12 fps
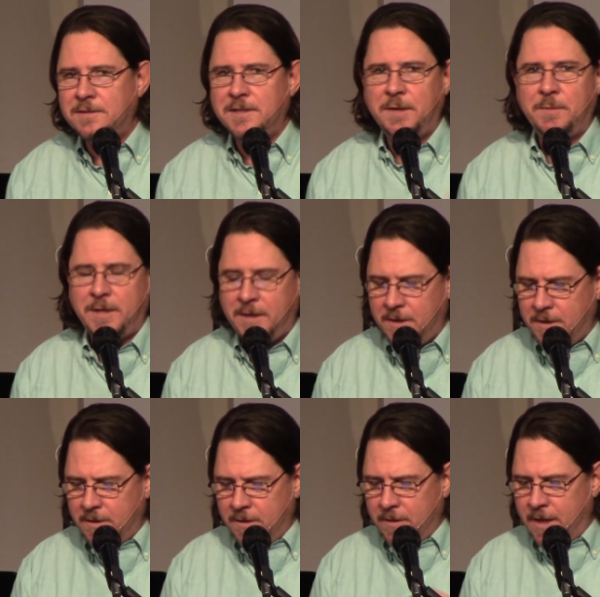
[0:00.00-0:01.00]
Anyway,
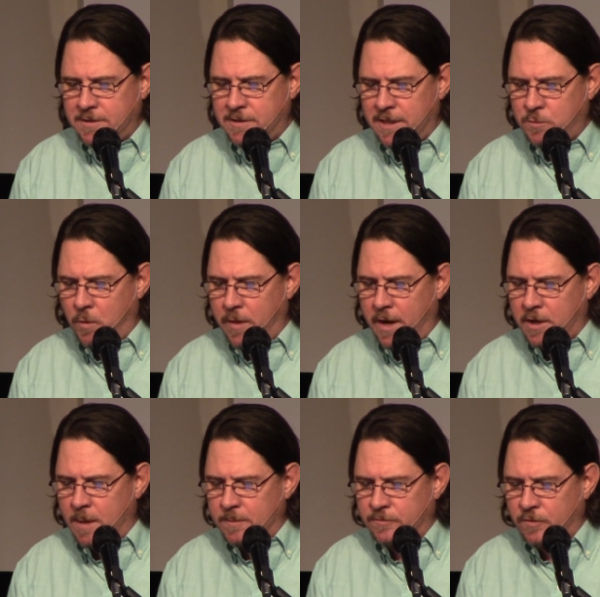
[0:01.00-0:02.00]
that's, that's where
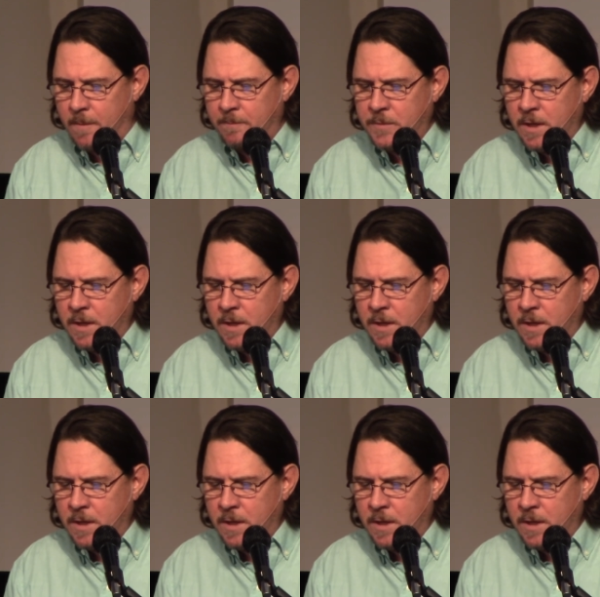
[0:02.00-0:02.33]
that comes from.